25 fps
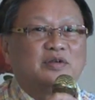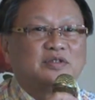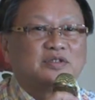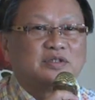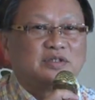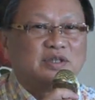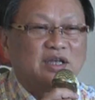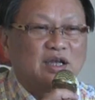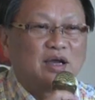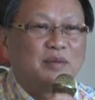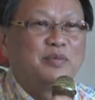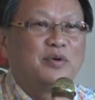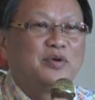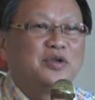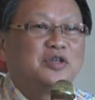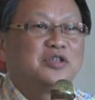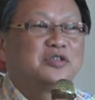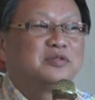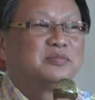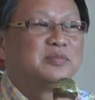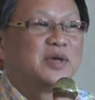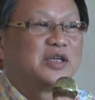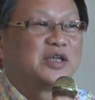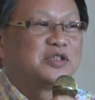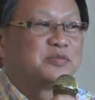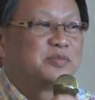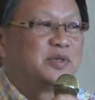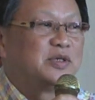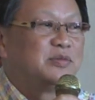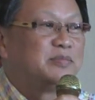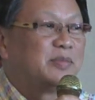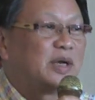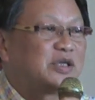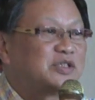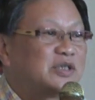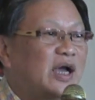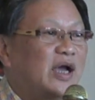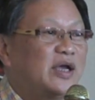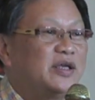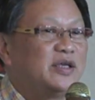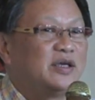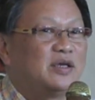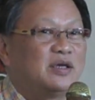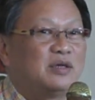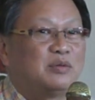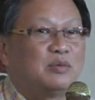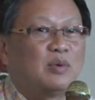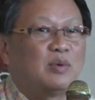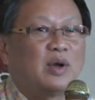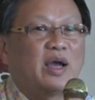Singaporeans must be much
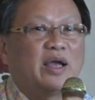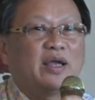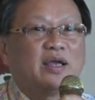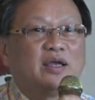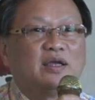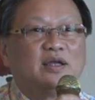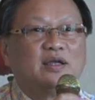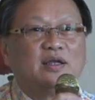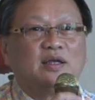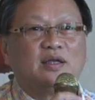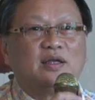higher. Why?